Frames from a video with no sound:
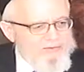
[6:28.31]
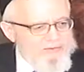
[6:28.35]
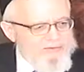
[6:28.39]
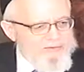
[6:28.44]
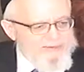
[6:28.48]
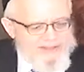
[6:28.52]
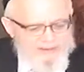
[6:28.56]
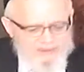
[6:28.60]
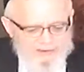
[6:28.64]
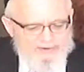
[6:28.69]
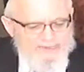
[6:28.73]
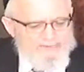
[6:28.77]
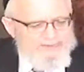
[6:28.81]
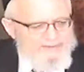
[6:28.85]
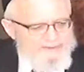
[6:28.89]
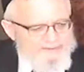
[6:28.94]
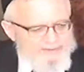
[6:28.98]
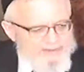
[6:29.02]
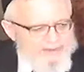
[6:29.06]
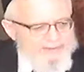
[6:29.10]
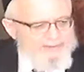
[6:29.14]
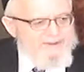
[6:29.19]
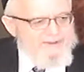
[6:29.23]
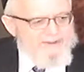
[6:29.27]
Tell the people
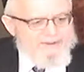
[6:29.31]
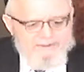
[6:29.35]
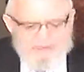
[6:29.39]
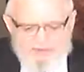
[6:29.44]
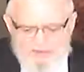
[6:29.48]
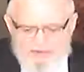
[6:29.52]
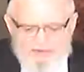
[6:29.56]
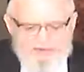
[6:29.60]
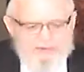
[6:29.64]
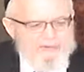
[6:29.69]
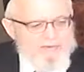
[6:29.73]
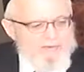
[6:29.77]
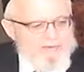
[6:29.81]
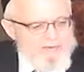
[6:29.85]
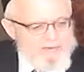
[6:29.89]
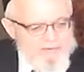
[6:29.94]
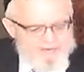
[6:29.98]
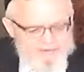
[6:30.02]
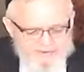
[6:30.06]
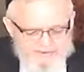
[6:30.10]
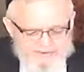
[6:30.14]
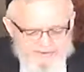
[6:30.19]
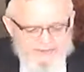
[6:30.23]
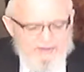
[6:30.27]
they must borrow
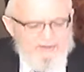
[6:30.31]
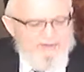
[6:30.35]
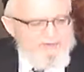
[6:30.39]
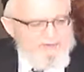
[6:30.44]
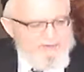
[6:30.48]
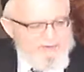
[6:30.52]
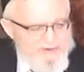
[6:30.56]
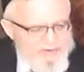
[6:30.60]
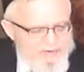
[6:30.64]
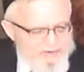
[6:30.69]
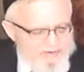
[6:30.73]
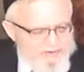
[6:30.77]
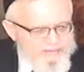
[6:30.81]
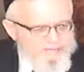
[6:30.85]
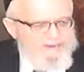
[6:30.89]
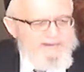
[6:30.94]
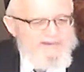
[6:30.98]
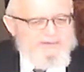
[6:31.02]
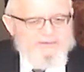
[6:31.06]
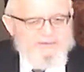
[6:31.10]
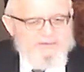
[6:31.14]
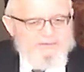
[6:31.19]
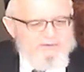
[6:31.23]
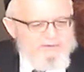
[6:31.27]
the silver and gold
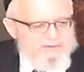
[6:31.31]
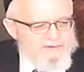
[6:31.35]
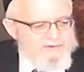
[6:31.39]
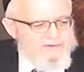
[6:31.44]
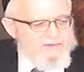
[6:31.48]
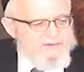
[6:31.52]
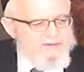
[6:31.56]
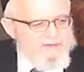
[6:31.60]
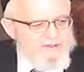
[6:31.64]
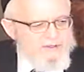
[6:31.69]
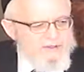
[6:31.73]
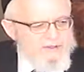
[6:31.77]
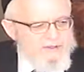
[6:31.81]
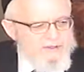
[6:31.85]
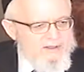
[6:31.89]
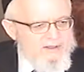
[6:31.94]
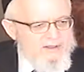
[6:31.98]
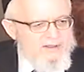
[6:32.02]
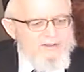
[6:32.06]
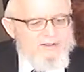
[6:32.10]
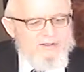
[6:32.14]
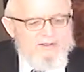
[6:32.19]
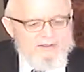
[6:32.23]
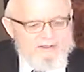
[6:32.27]
vessels,
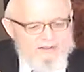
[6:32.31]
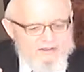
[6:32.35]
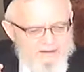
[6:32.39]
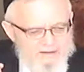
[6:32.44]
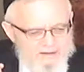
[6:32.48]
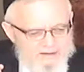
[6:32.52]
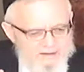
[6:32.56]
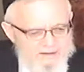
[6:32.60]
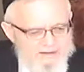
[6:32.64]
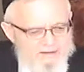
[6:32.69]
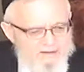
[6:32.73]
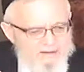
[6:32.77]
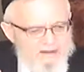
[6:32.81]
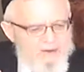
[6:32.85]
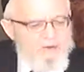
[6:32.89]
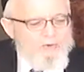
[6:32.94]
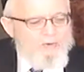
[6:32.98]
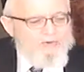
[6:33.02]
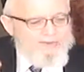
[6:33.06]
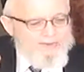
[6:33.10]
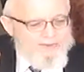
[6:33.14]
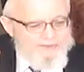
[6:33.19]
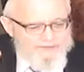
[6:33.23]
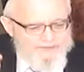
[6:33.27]

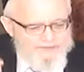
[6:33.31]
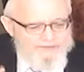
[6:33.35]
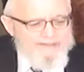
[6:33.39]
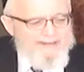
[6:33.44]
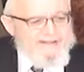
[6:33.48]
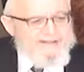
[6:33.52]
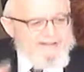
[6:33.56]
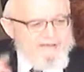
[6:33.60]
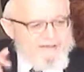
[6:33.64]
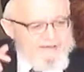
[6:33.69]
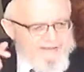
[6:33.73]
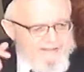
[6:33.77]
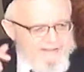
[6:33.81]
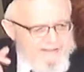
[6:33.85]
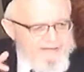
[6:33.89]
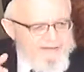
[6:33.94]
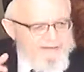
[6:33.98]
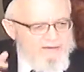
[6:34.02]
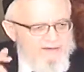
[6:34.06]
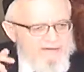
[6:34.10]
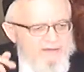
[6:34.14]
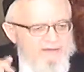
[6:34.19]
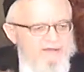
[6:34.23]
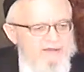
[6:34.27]
gold, silver vessels, and
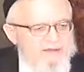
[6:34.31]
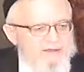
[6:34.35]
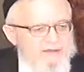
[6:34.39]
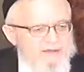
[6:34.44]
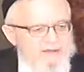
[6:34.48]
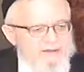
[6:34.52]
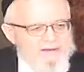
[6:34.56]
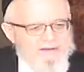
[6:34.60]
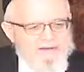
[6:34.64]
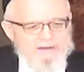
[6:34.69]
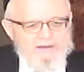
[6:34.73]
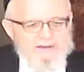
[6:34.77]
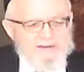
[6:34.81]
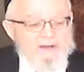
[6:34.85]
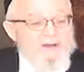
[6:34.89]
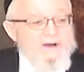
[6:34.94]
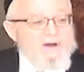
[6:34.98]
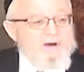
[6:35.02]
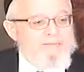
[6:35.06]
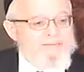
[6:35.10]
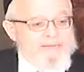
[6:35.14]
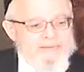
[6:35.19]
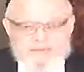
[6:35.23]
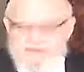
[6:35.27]
the
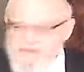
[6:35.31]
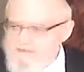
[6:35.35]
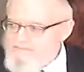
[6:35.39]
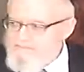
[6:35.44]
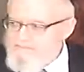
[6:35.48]
garments.